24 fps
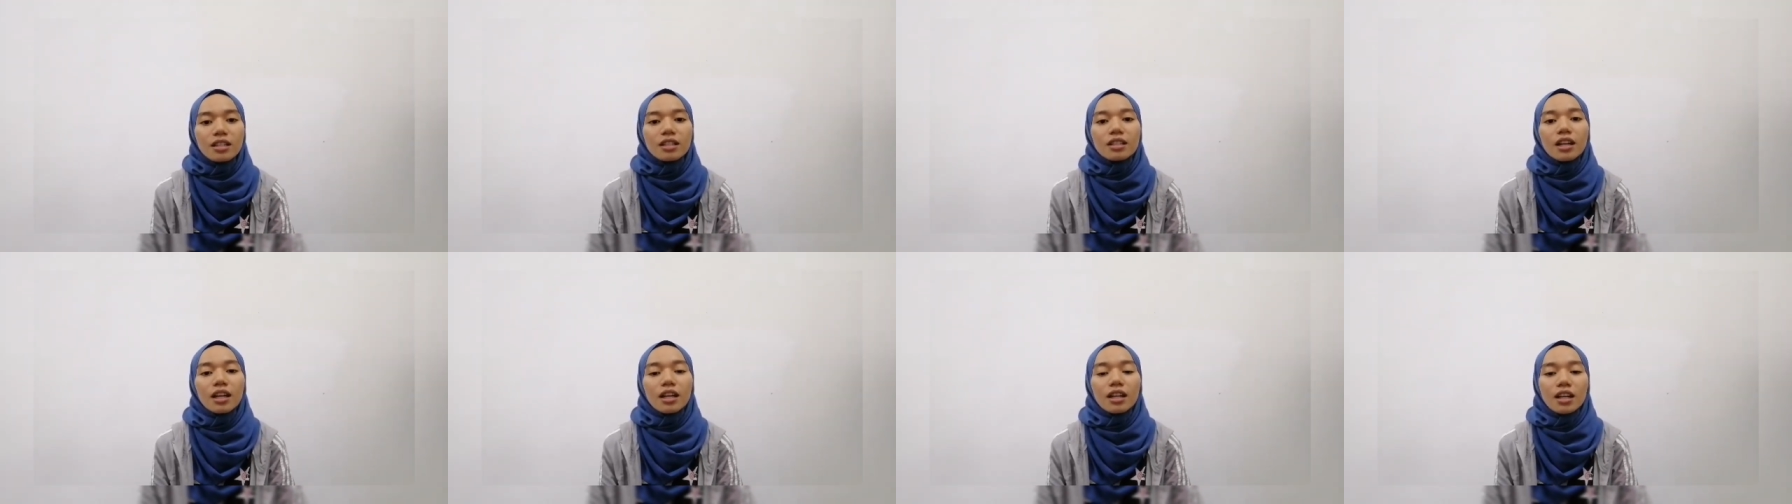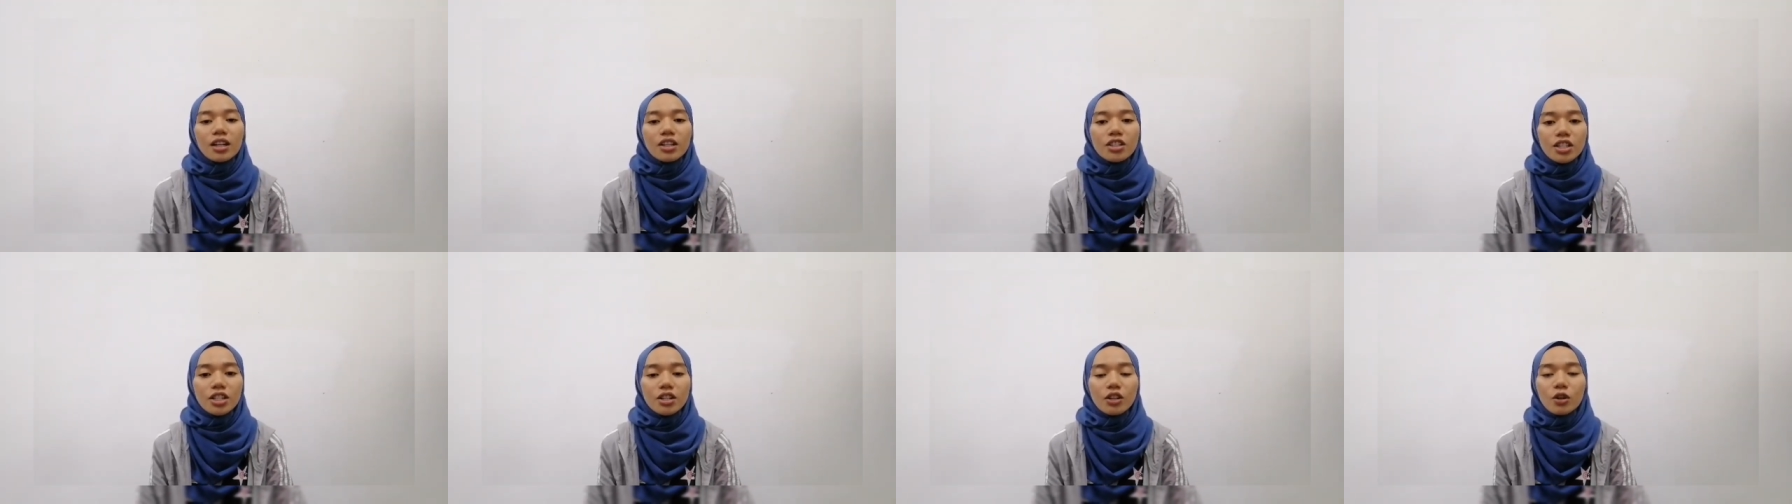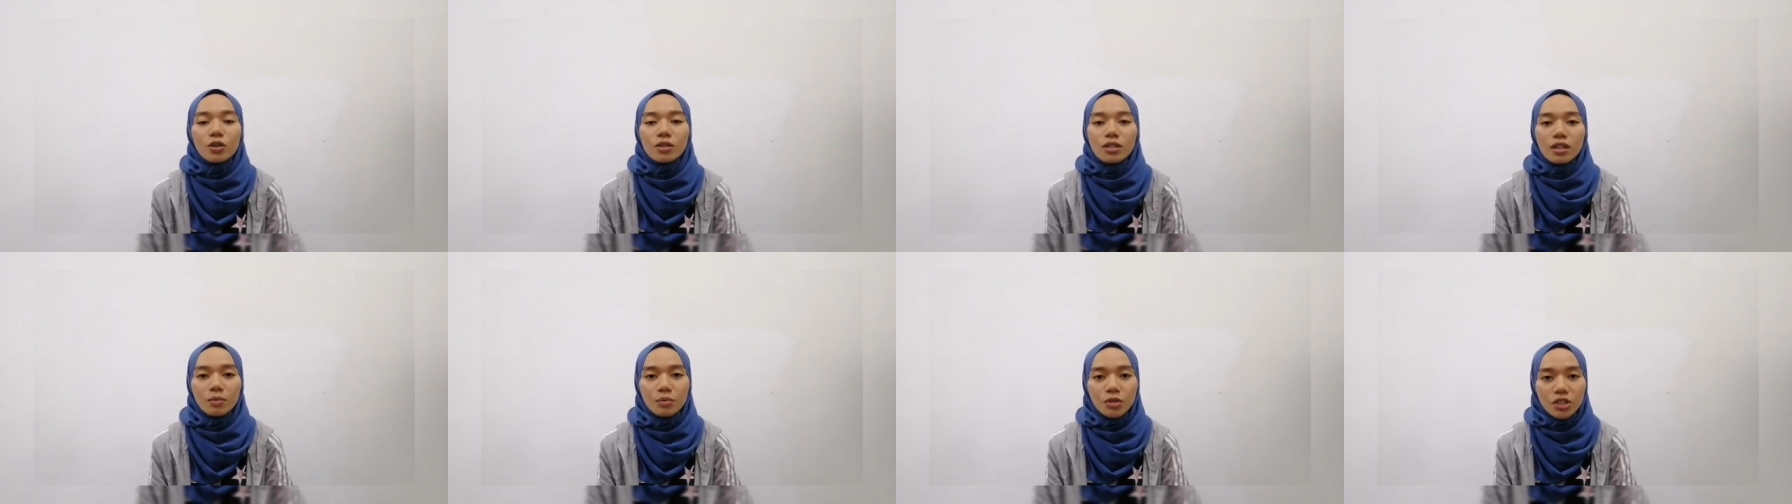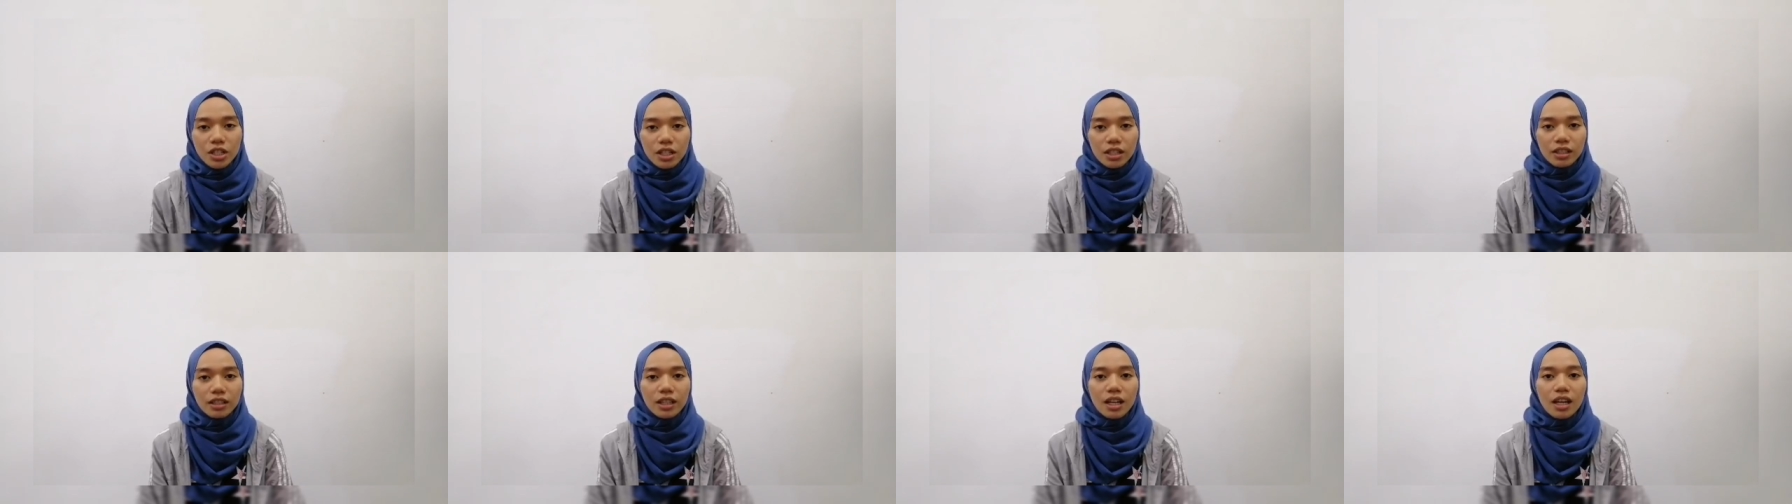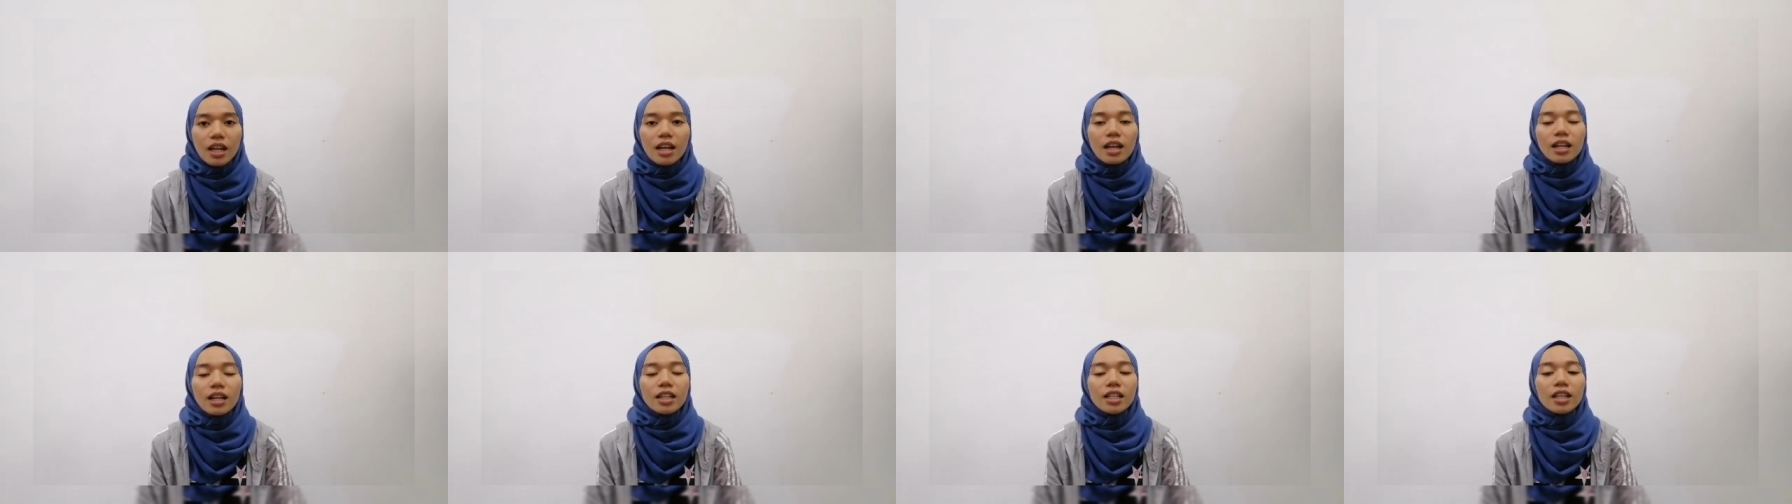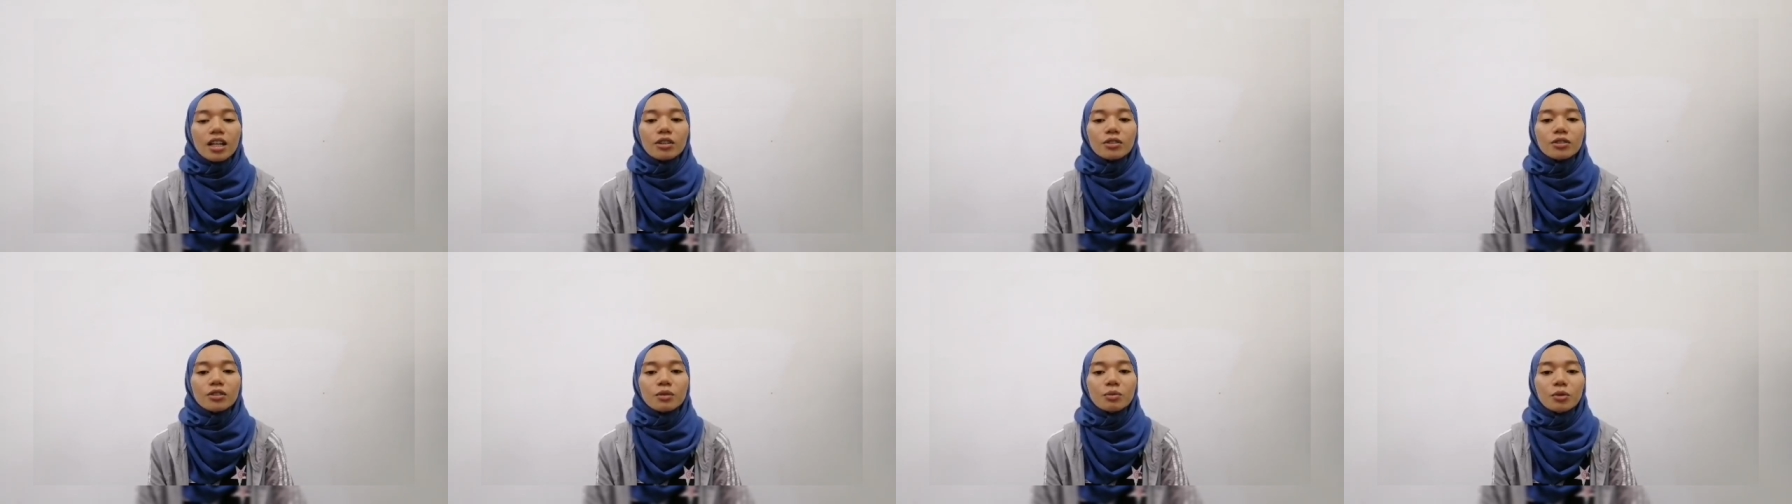in the energy consumption. The
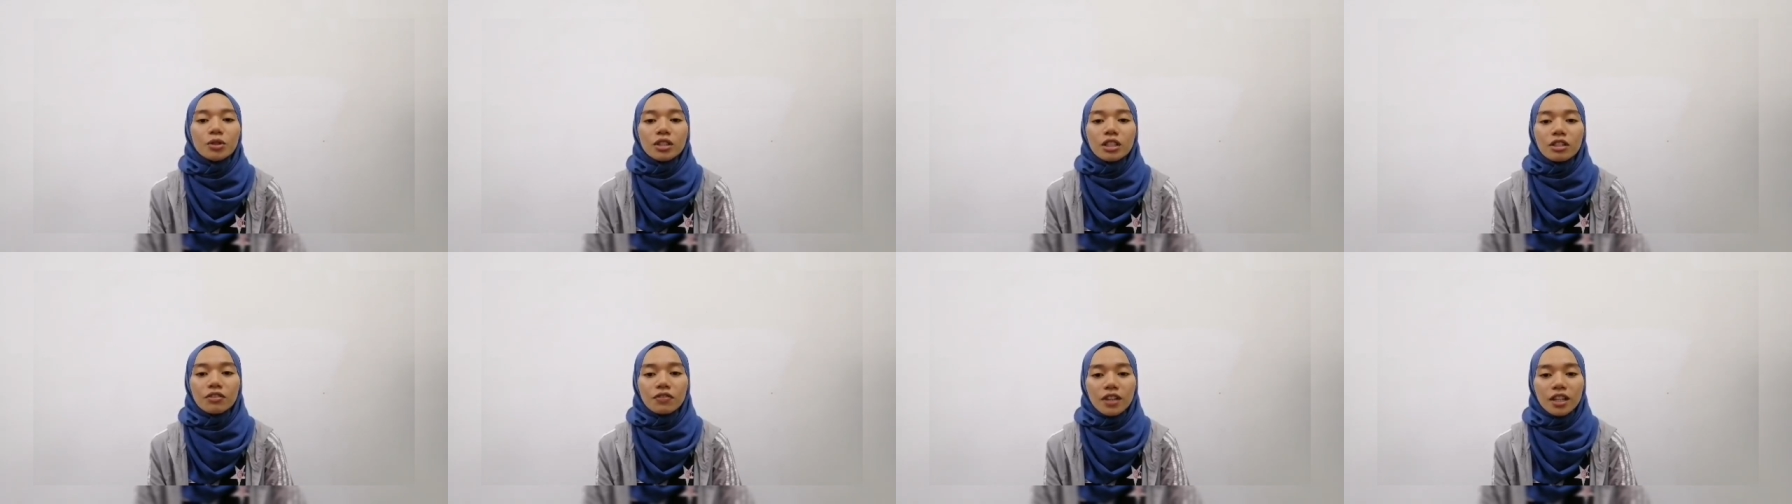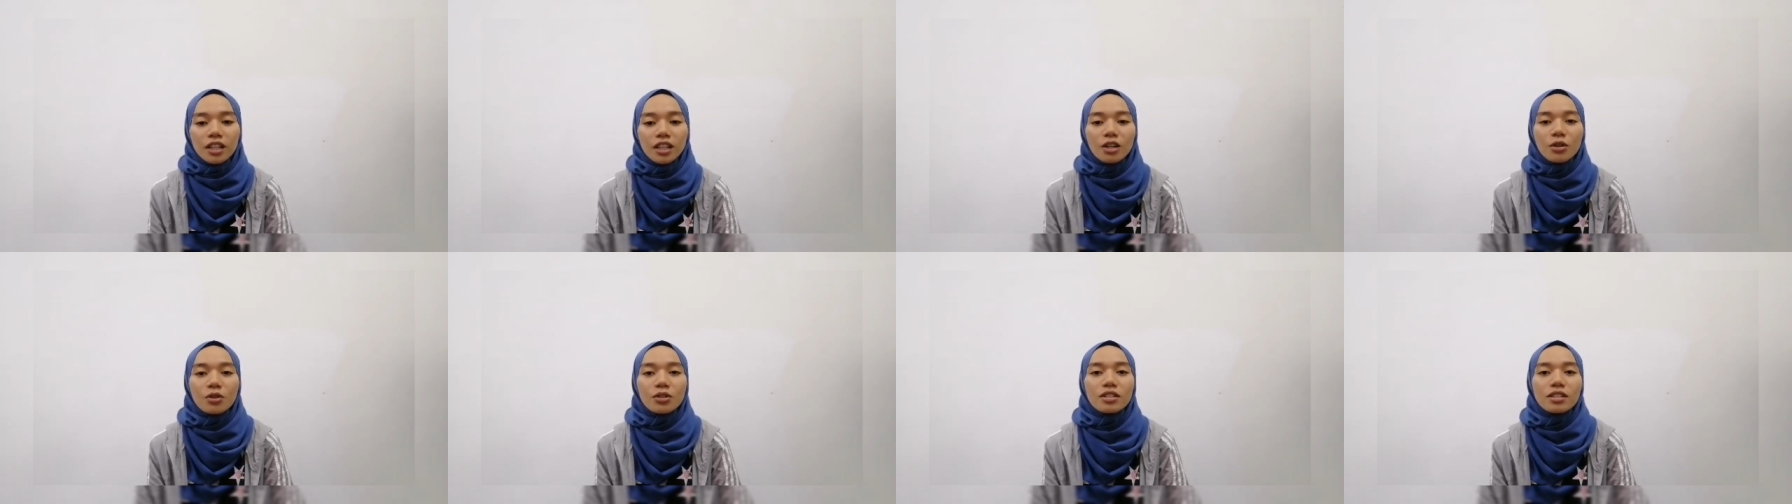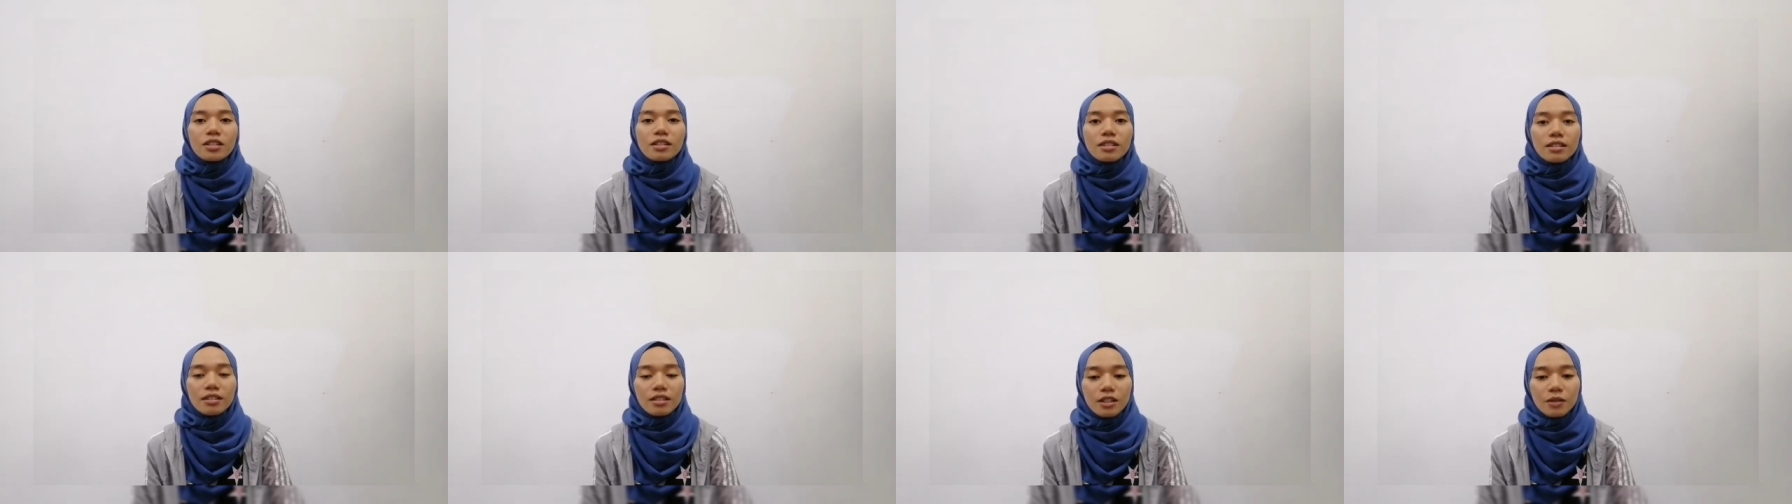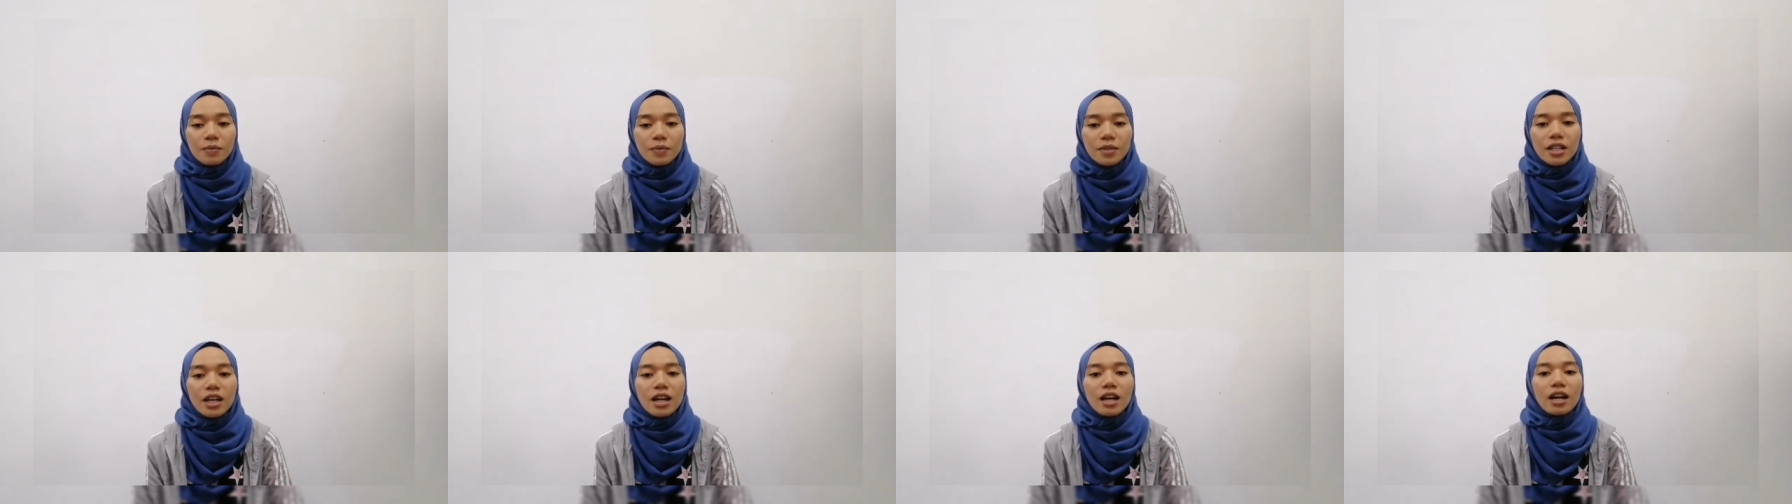automotive aircon systems